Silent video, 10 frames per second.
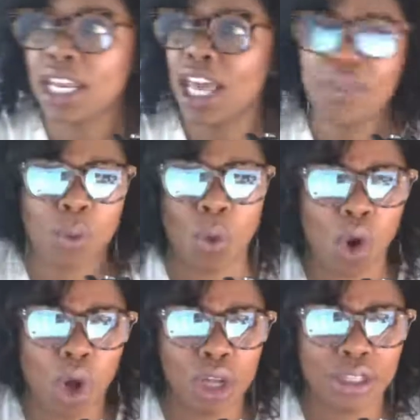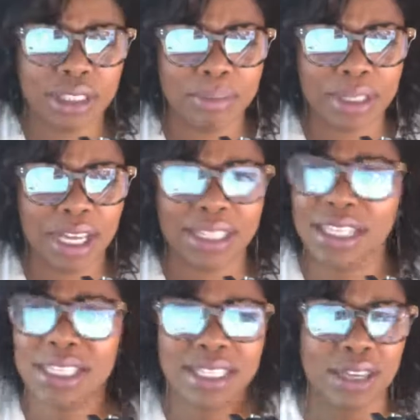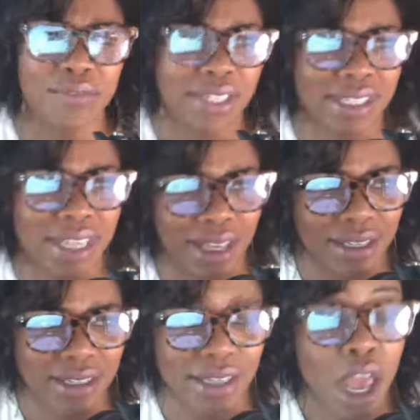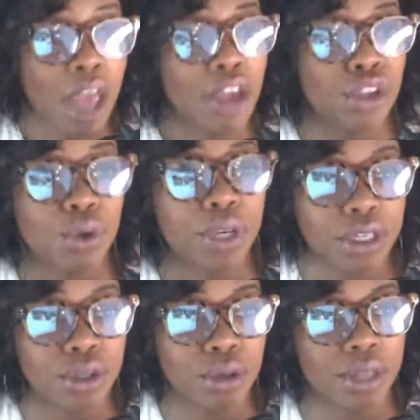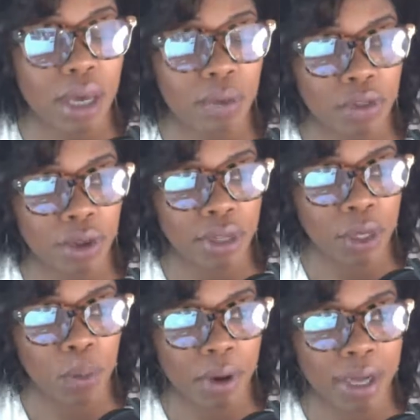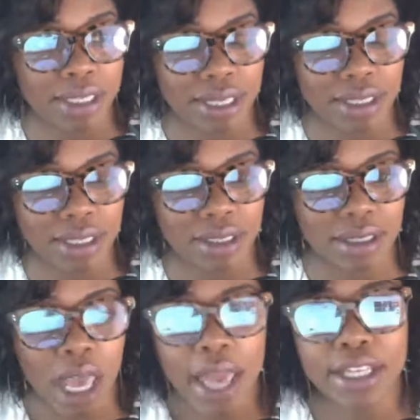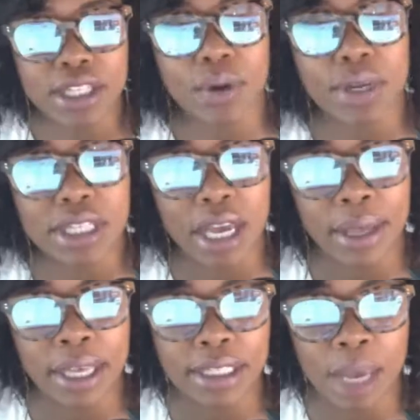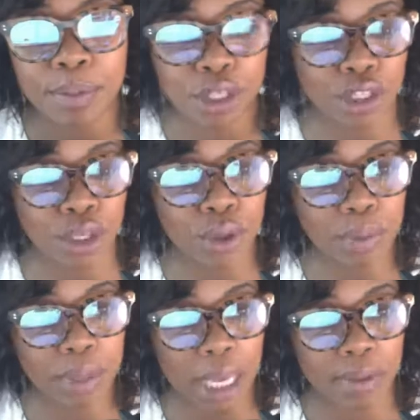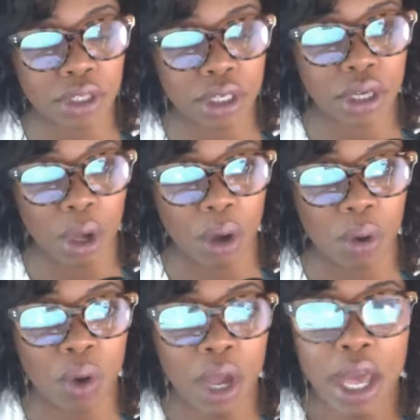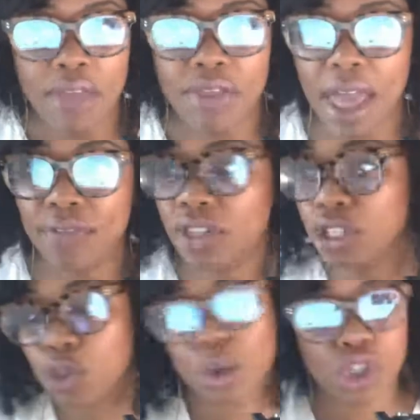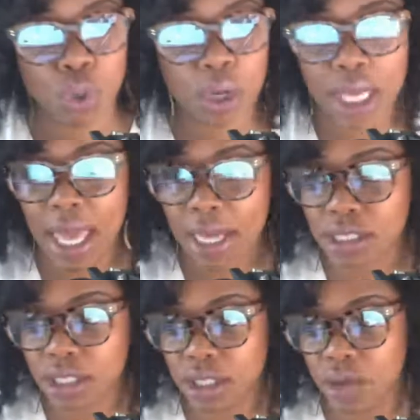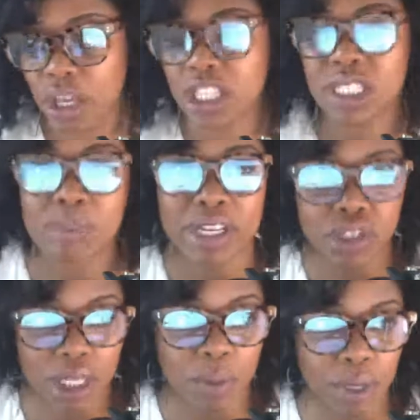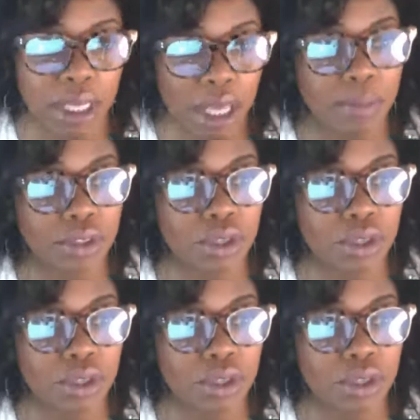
at the wall or something like that to see if it sticks. You can do that with your legal processes. And so it's up to you to be able to know that this is what you want to execute, especially when it comes to